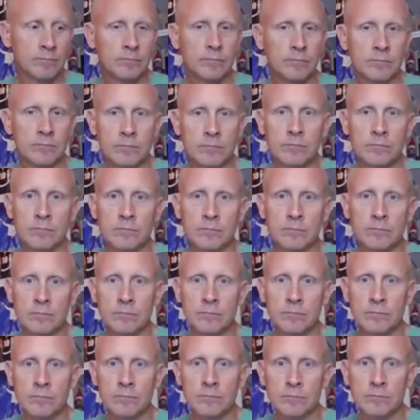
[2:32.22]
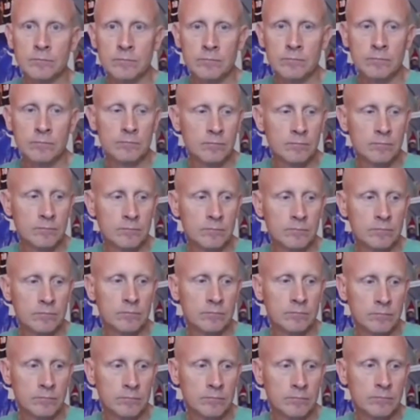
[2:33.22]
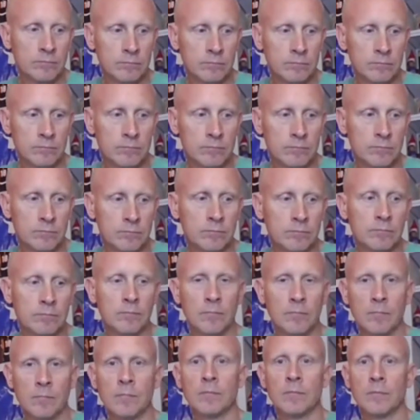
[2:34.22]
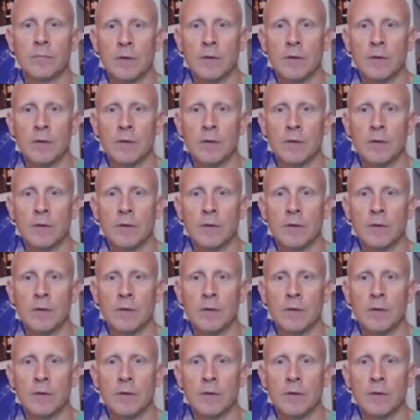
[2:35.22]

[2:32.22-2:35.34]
The person shown says nothing.